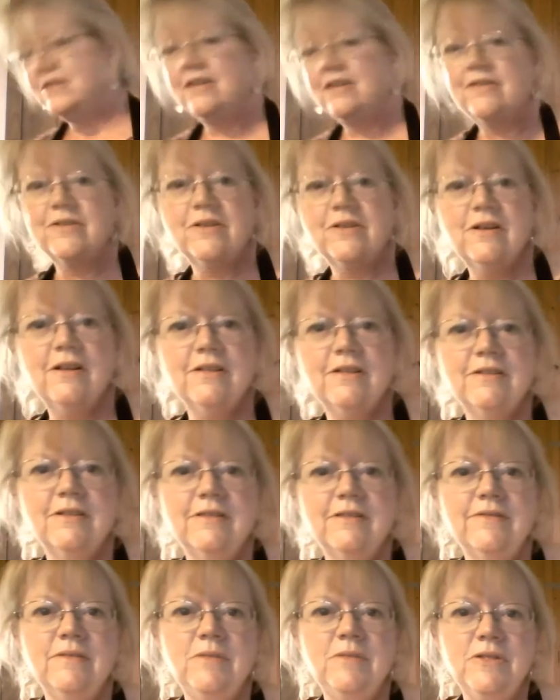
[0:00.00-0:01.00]
other color
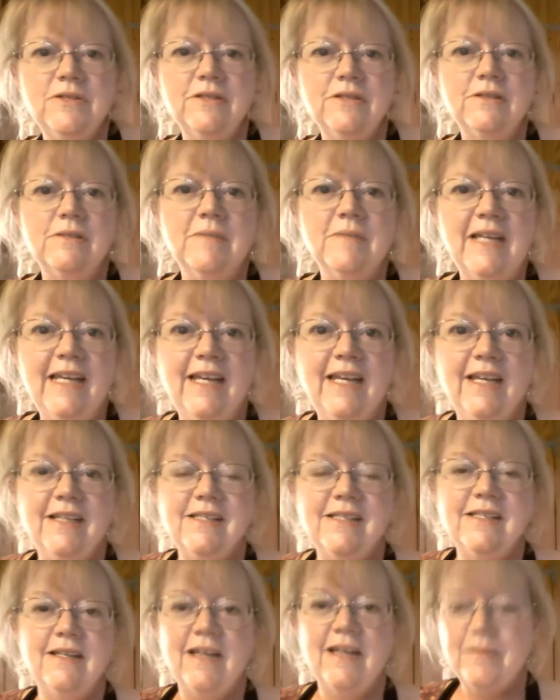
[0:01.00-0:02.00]
of the Music to My
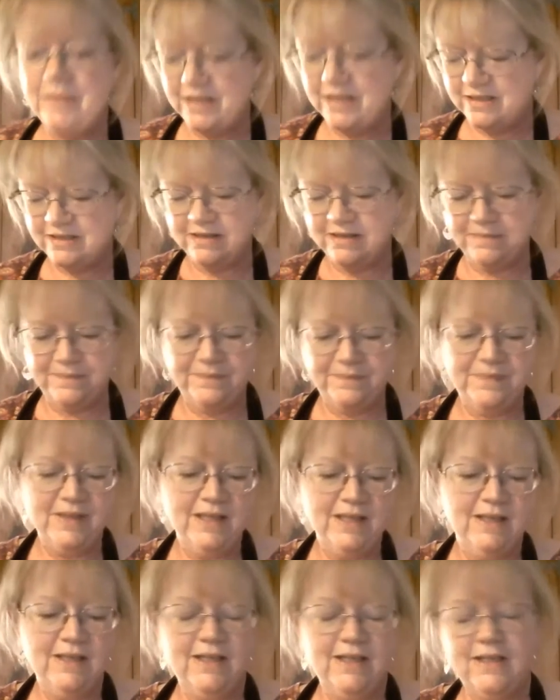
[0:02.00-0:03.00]
Hands that I picked up.
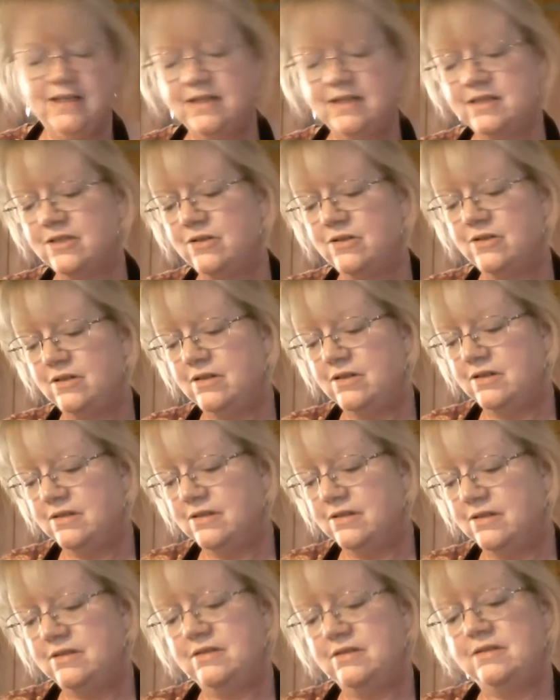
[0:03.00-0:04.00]
It's
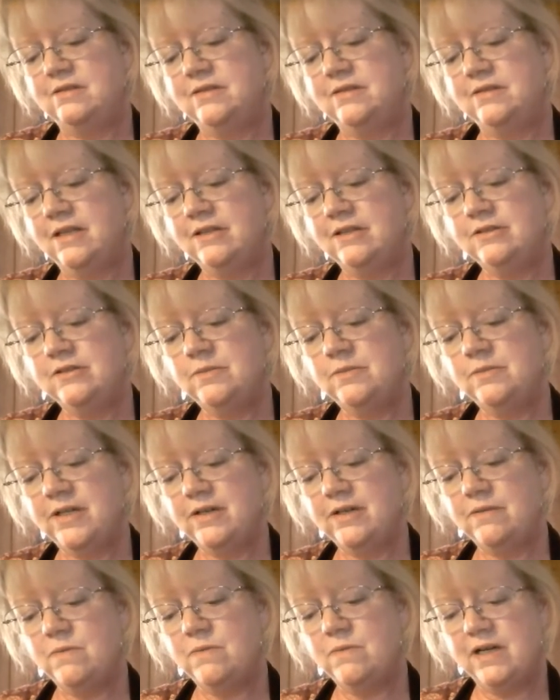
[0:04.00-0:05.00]
called
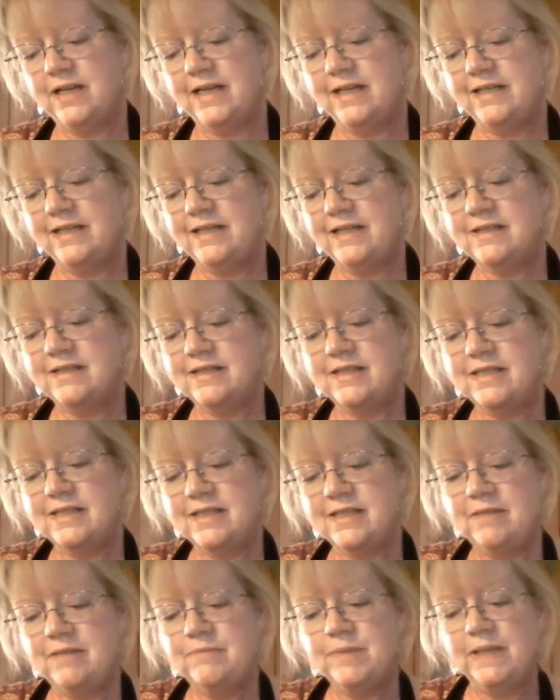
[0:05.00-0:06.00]
Elderberry Wine. It's the
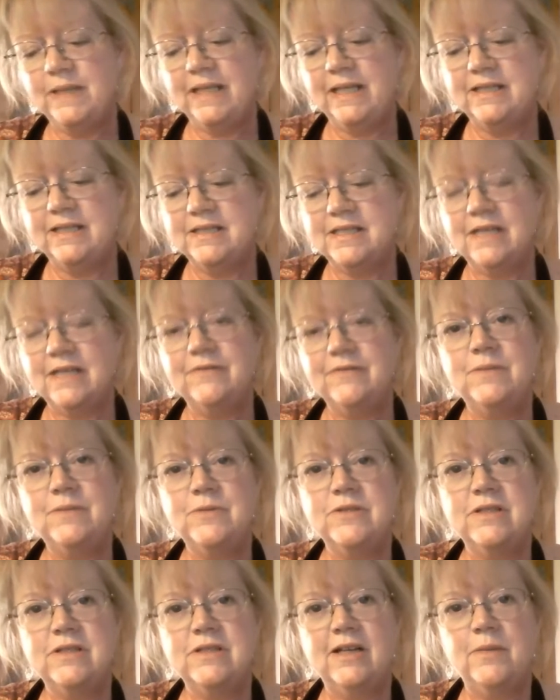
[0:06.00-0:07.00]
same blend,
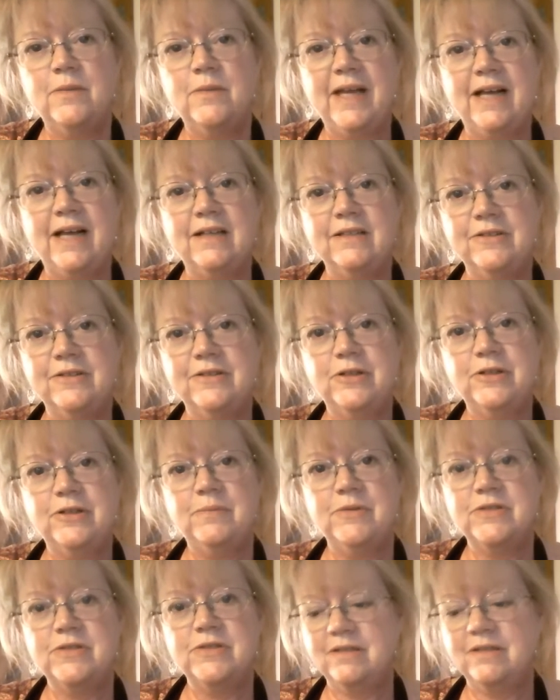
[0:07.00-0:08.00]
70% alpaca,
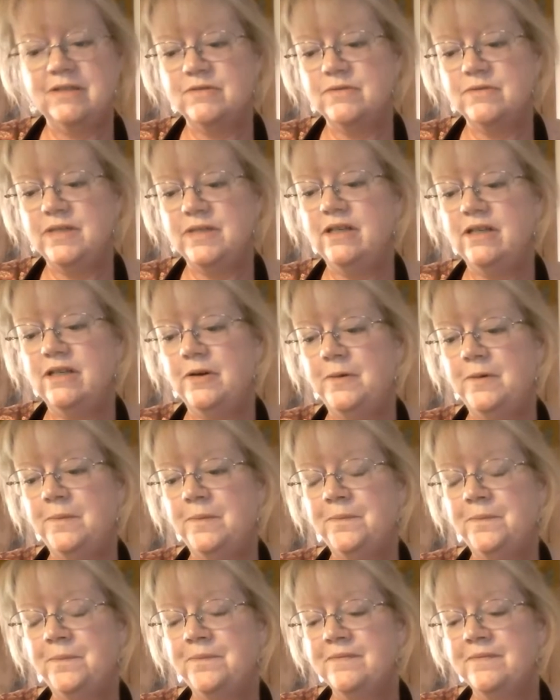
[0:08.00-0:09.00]
30% merino.
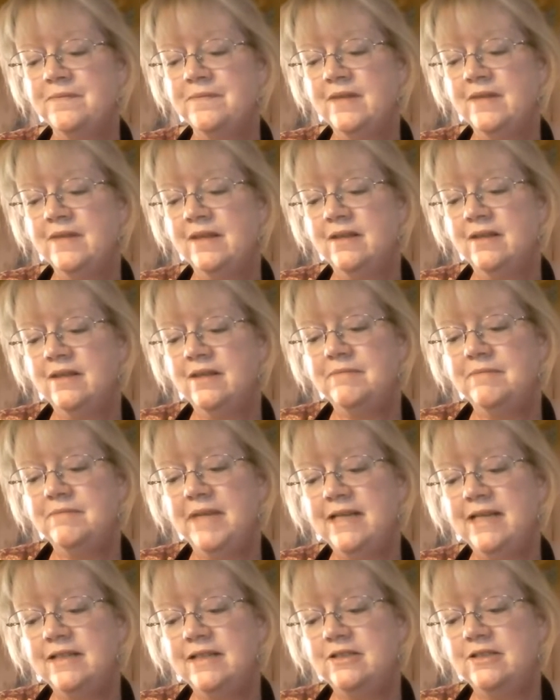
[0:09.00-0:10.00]

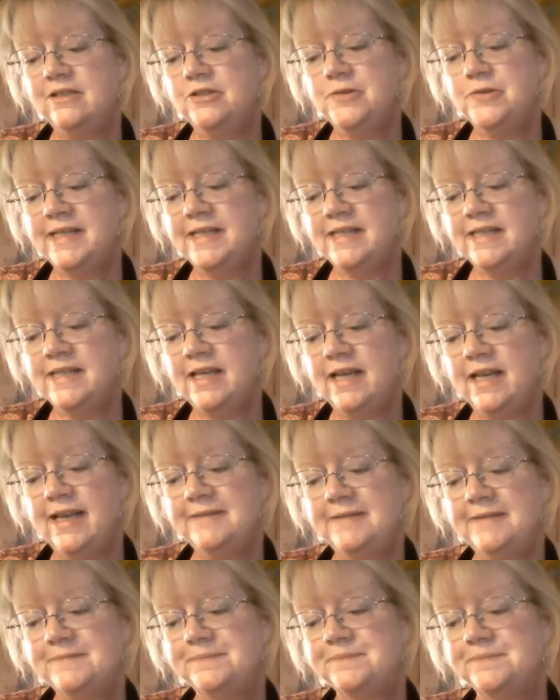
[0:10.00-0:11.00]
Made in the
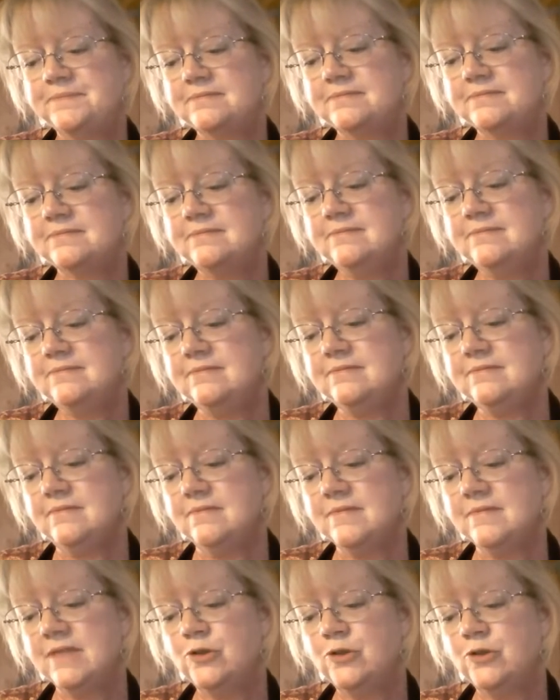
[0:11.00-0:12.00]
USA,
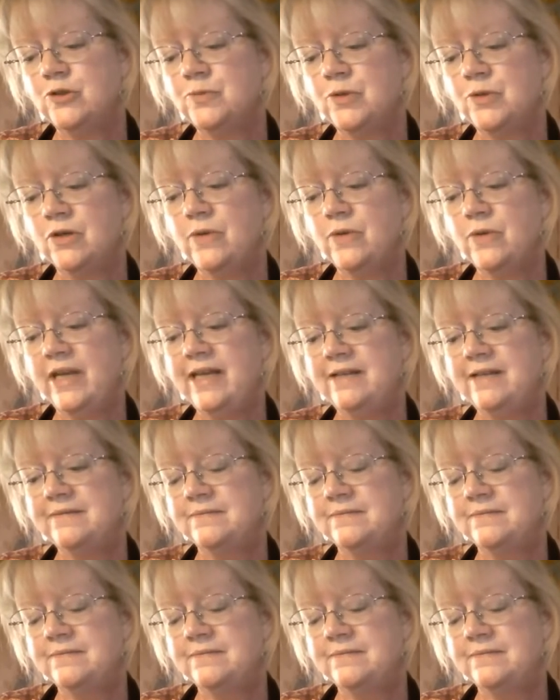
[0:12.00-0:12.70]
sport weight.